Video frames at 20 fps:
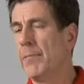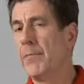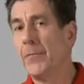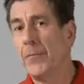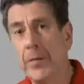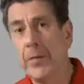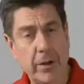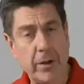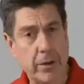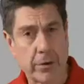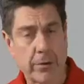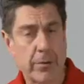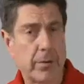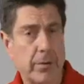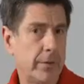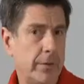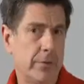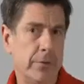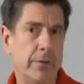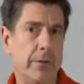fear
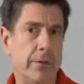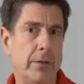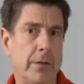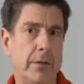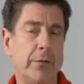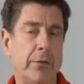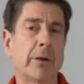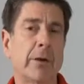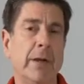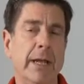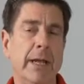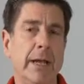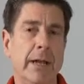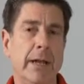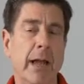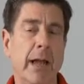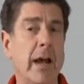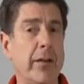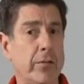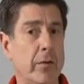that you are
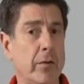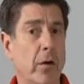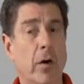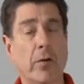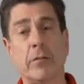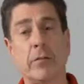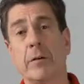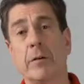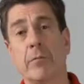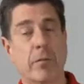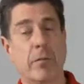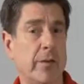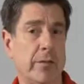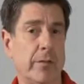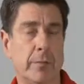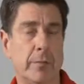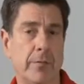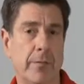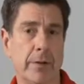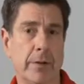in has to also be
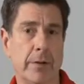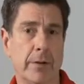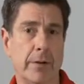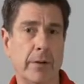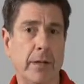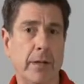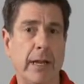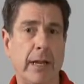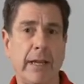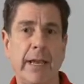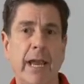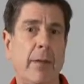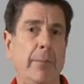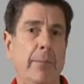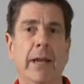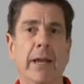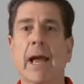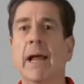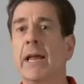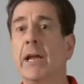reasonable fear. It
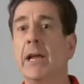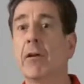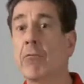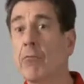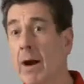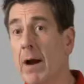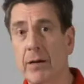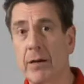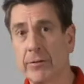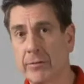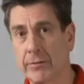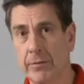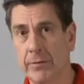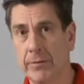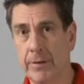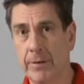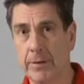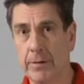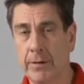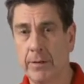can't be an irrational
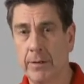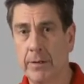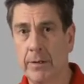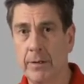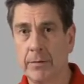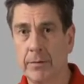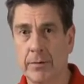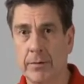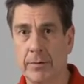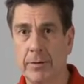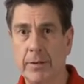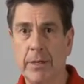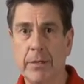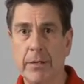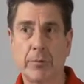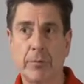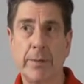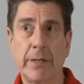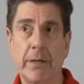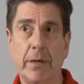fear. So
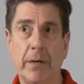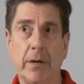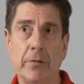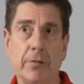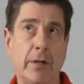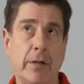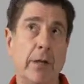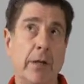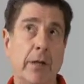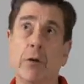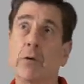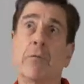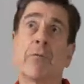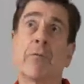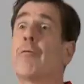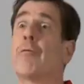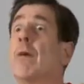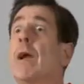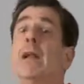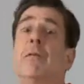just because you're
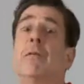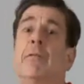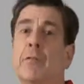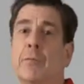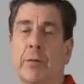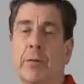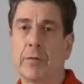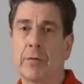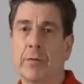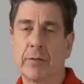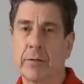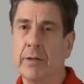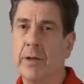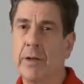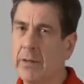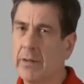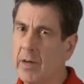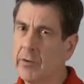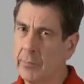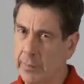afraid of this person,
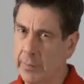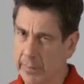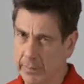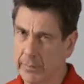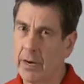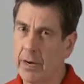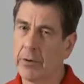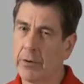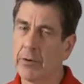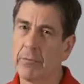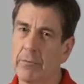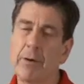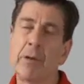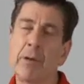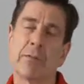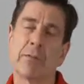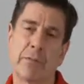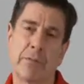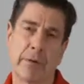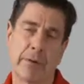there has to be a darn good
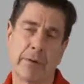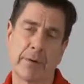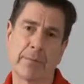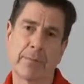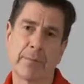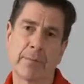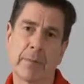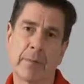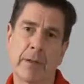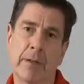reason for it.